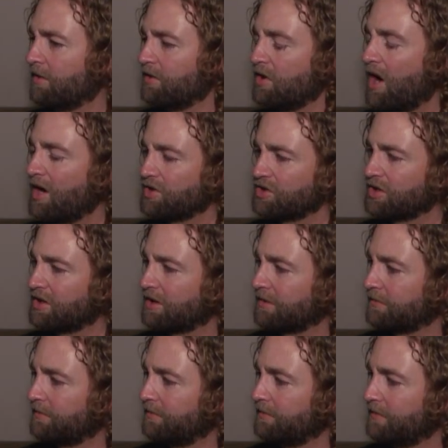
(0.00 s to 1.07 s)
Not
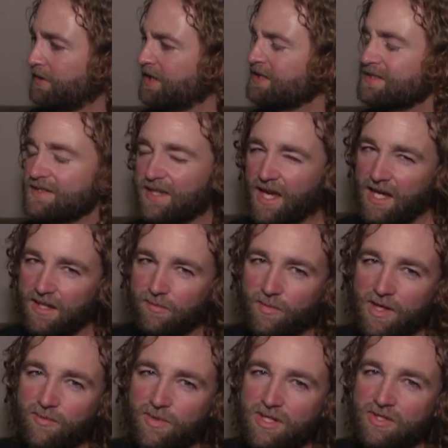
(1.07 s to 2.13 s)
sure. This skate
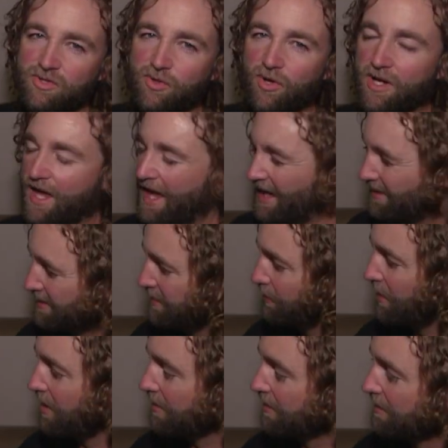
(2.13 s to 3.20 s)
made me enjoy
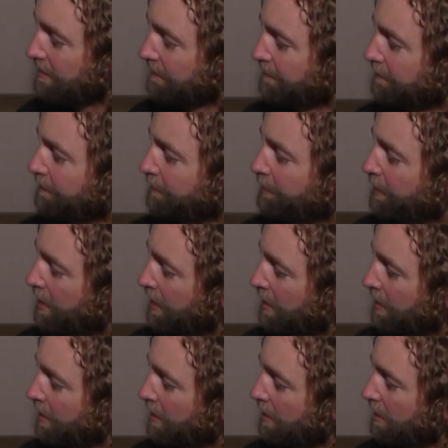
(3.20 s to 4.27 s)
anti-rocker
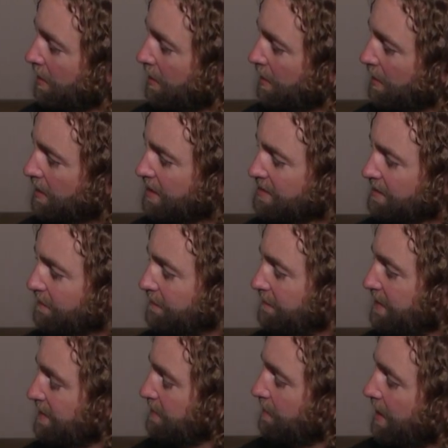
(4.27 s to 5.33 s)
because it
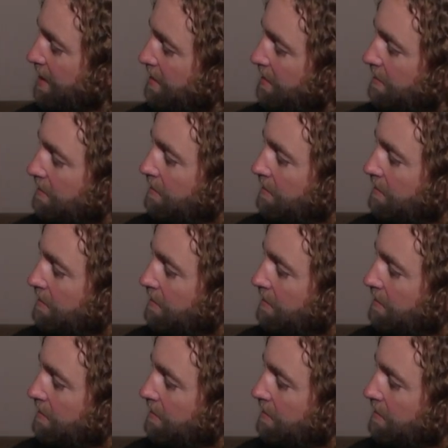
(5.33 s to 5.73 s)
fits right.